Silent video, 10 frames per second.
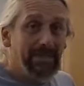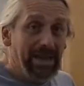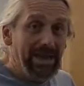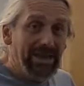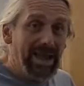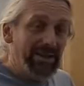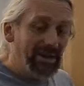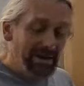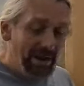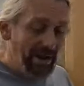it gets
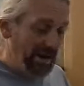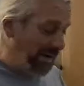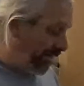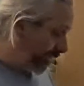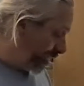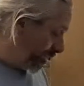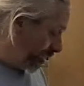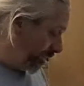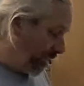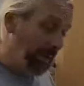a 9
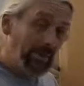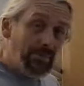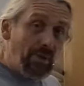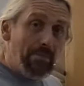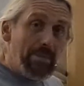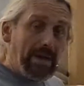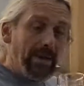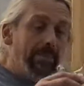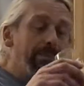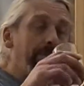from me.